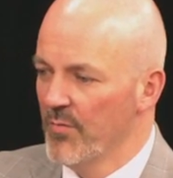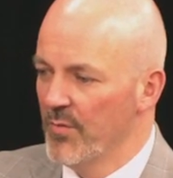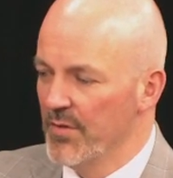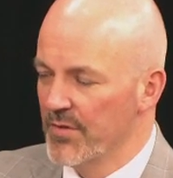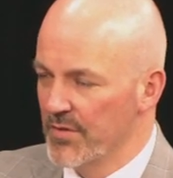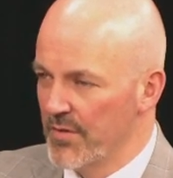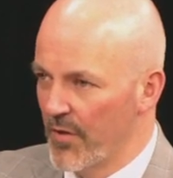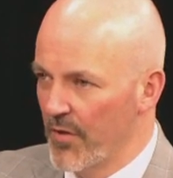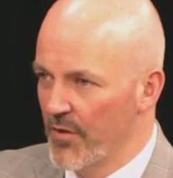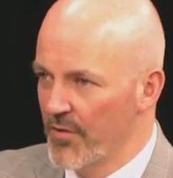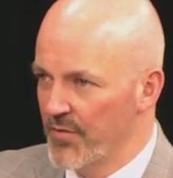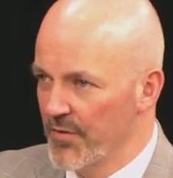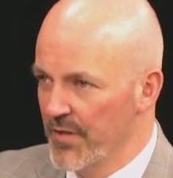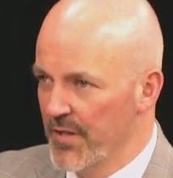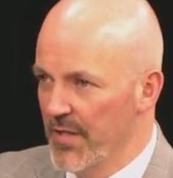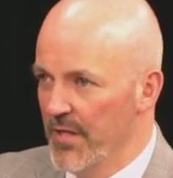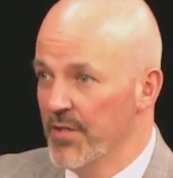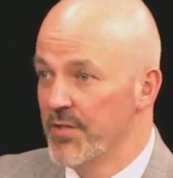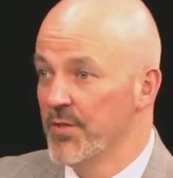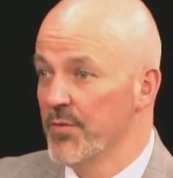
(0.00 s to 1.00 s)
was
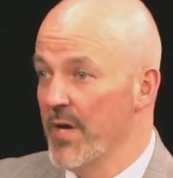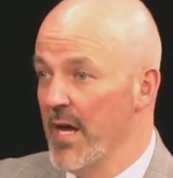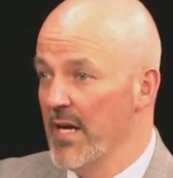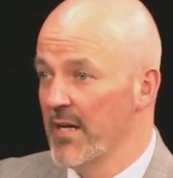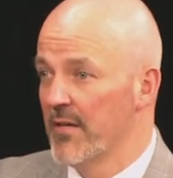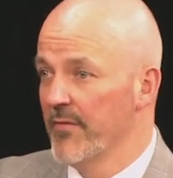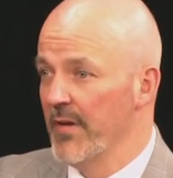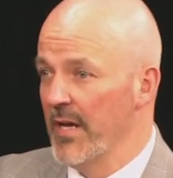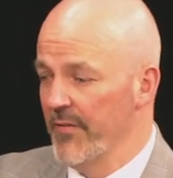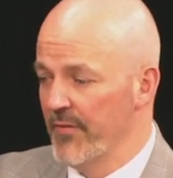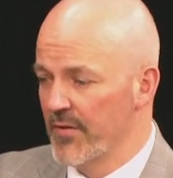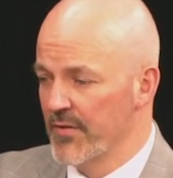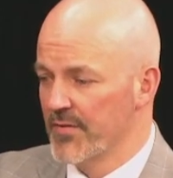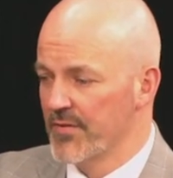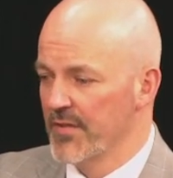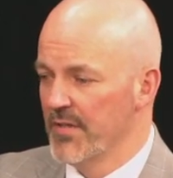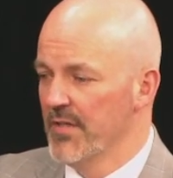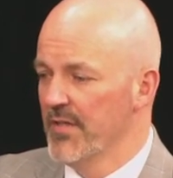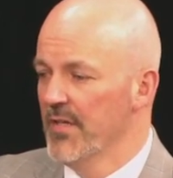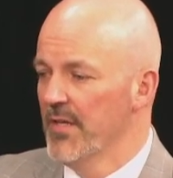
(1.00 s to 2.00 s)
largely issue
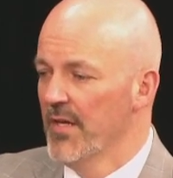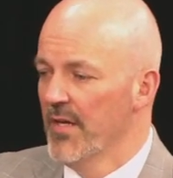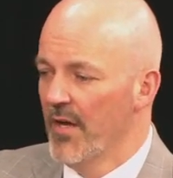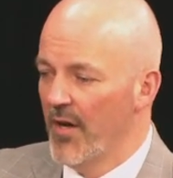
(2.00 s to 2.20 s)
advocacy,